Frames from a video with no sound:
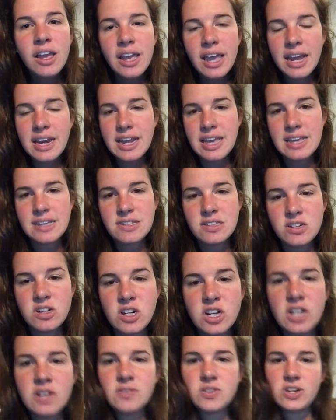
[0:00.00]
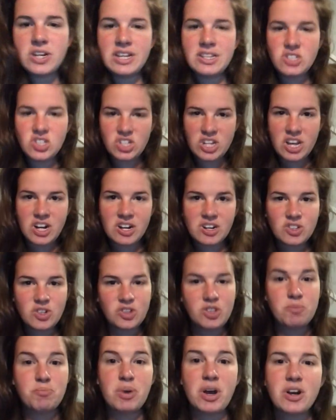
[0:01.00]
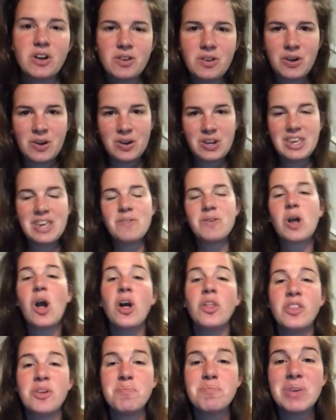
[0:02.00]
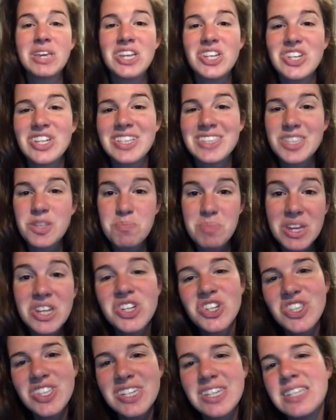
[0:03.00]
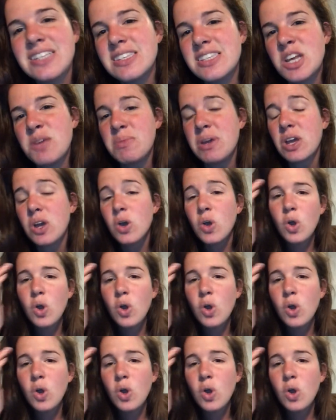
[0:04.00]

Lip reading: and his nerves or his jitters or he would call them pigeons, the pigeons in his stomach?